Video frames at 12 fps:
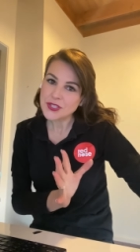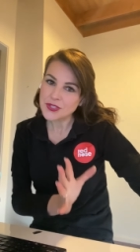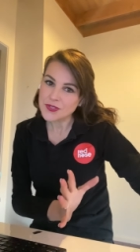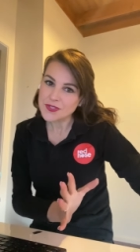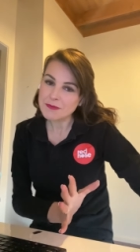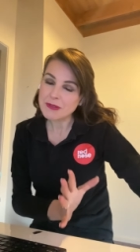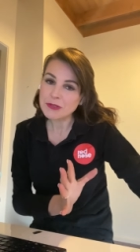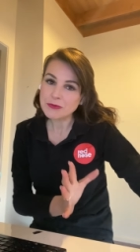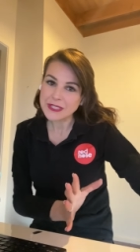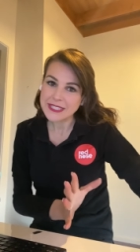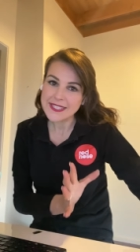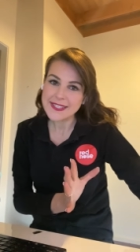use them in a
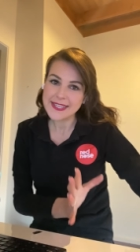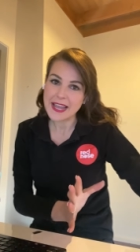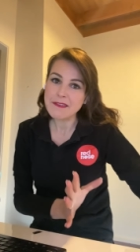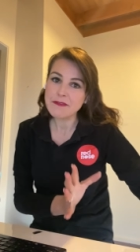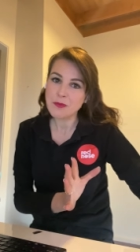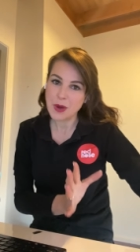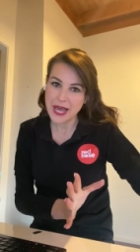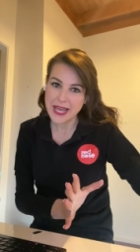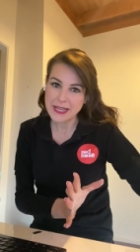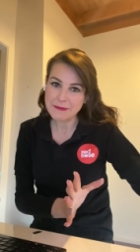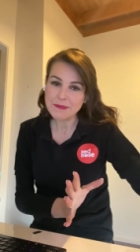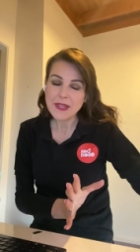really safe
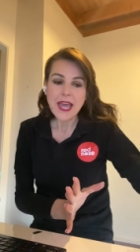way.